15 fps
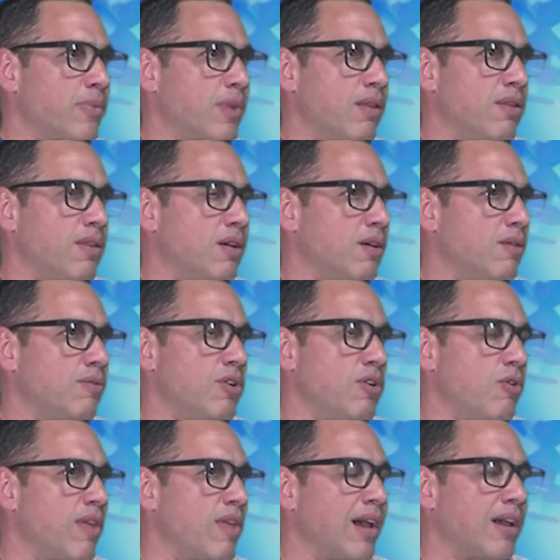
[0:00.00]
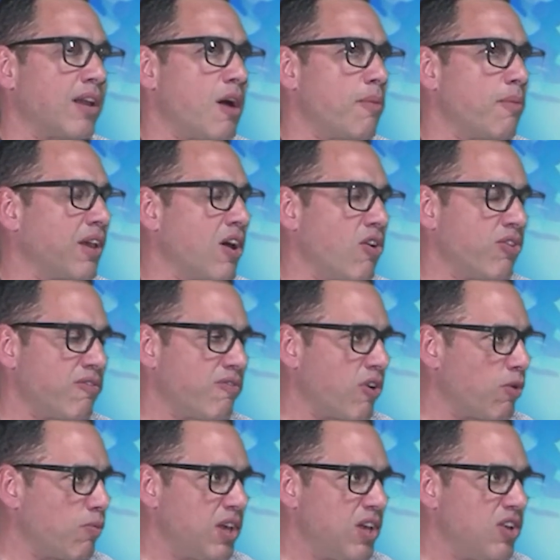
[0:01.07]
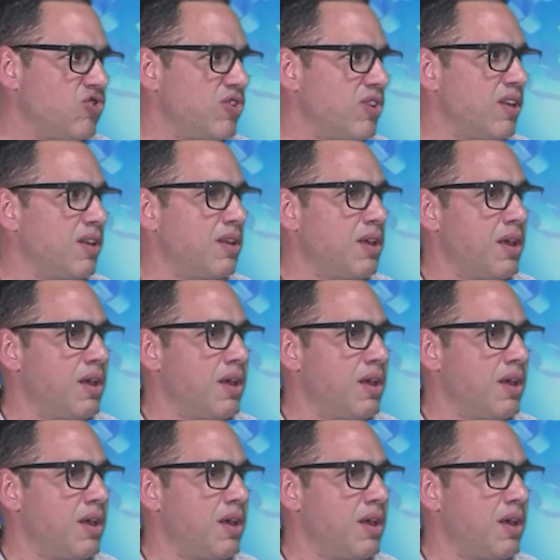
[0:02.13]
the, you know, the economic health of our region,